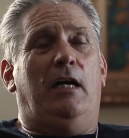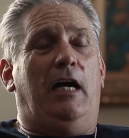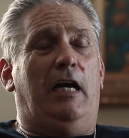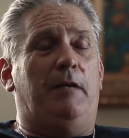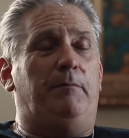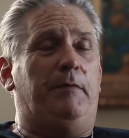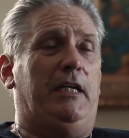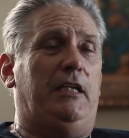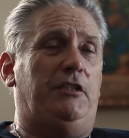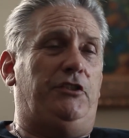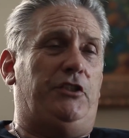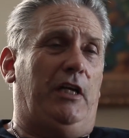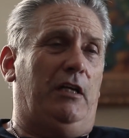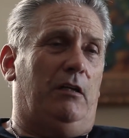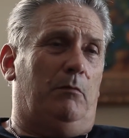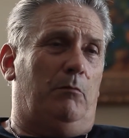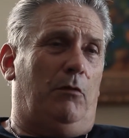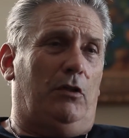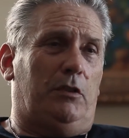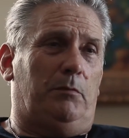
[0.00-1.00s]
I'd been in
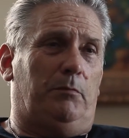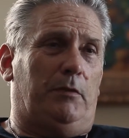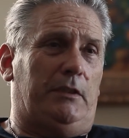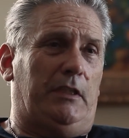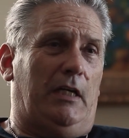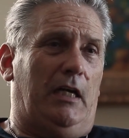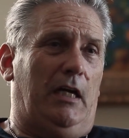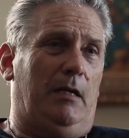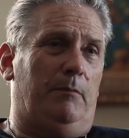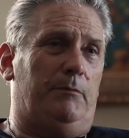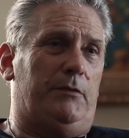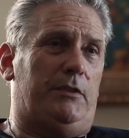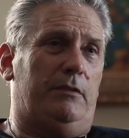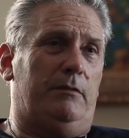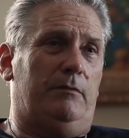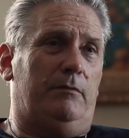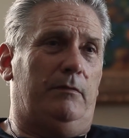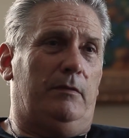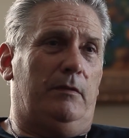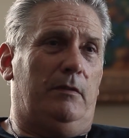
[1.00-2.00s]
jail multiple times.
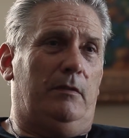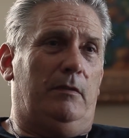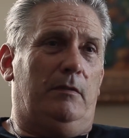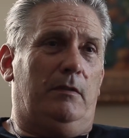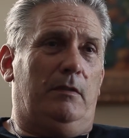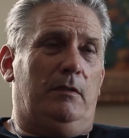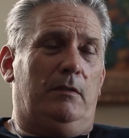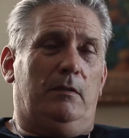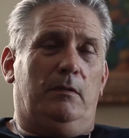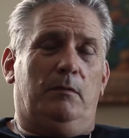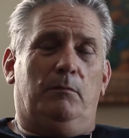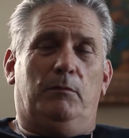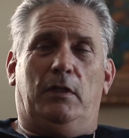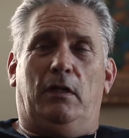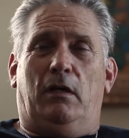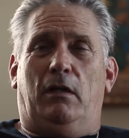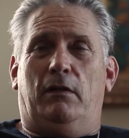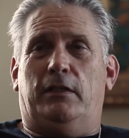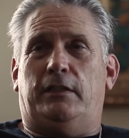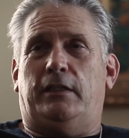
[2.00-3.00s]

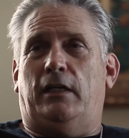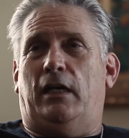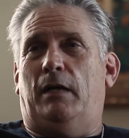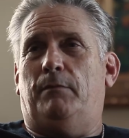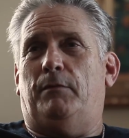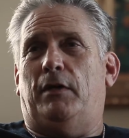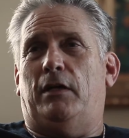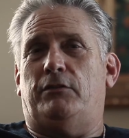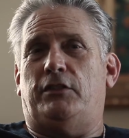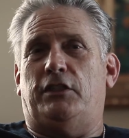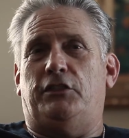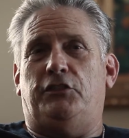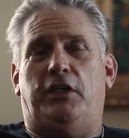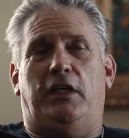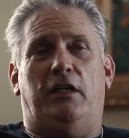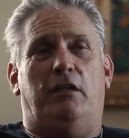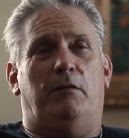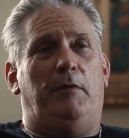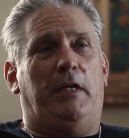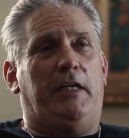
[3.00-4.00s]
All the time I was in
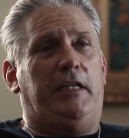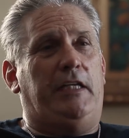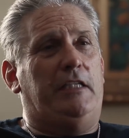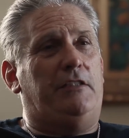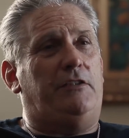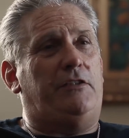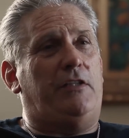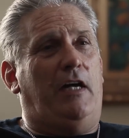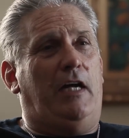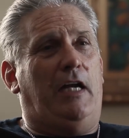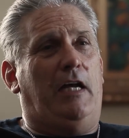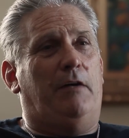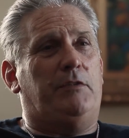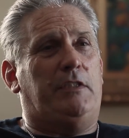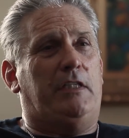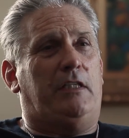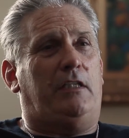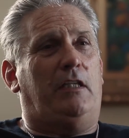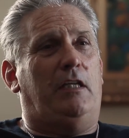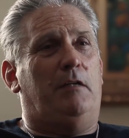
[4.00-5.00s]
jail, my kids thought I
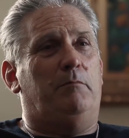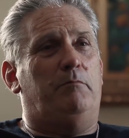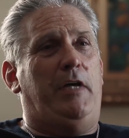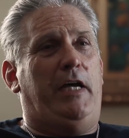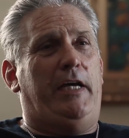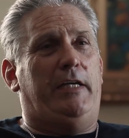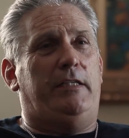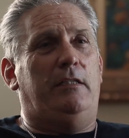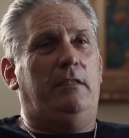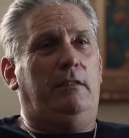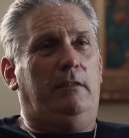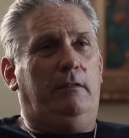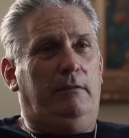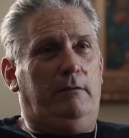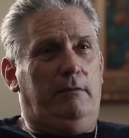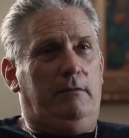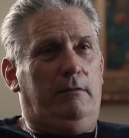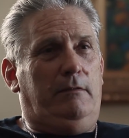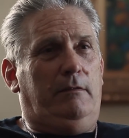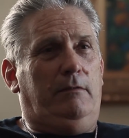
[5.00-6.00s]
was at Club Med.
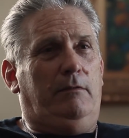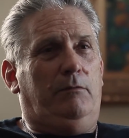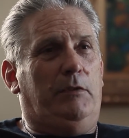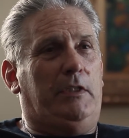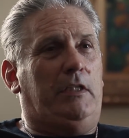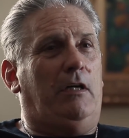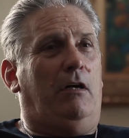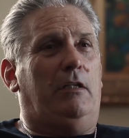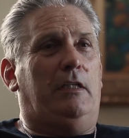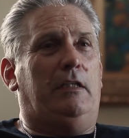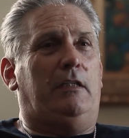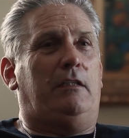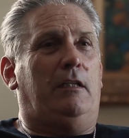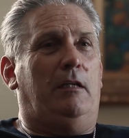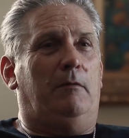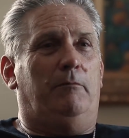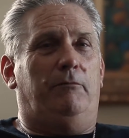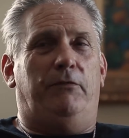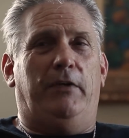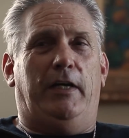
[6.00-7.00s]
We called it
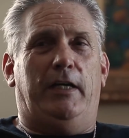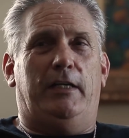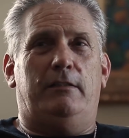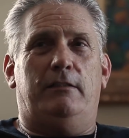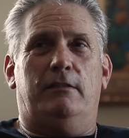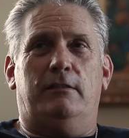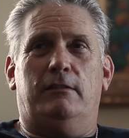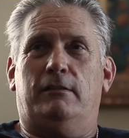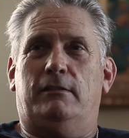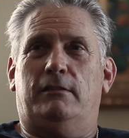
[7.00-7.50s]
Club Fed.